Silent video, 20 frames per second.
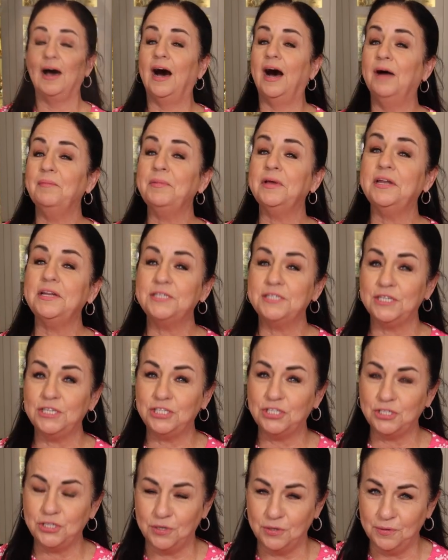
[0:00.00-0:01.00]
I'm going to
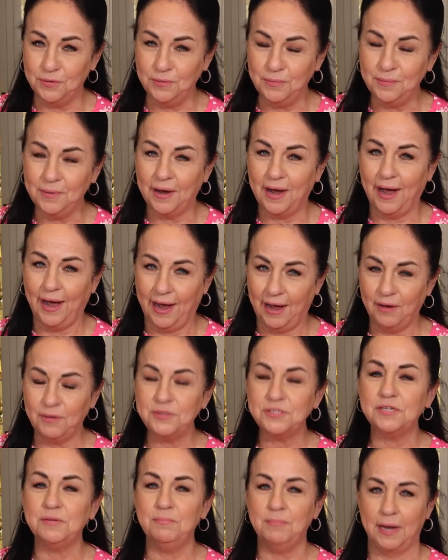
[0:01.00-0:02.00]
teach you
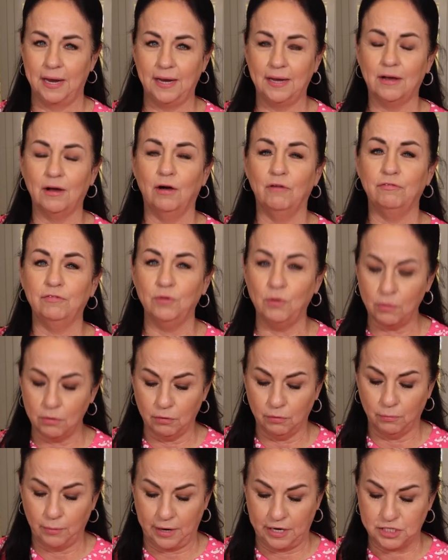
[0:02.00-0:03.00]
how to make a
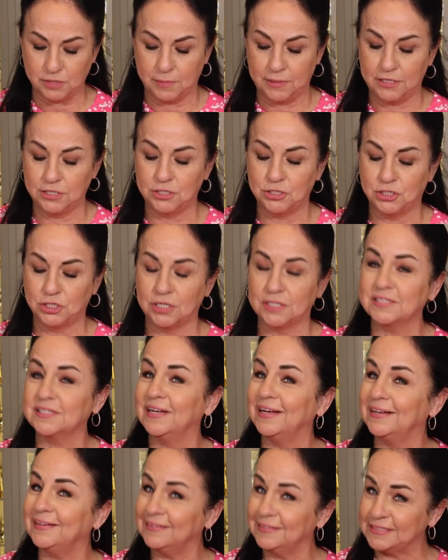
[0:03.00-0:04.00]
floral arrangement just
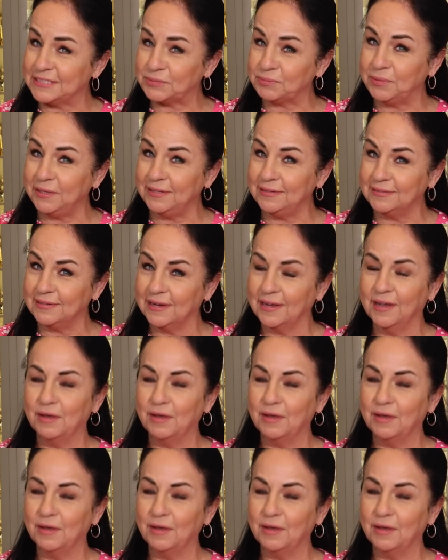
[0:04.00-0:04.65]
like this one,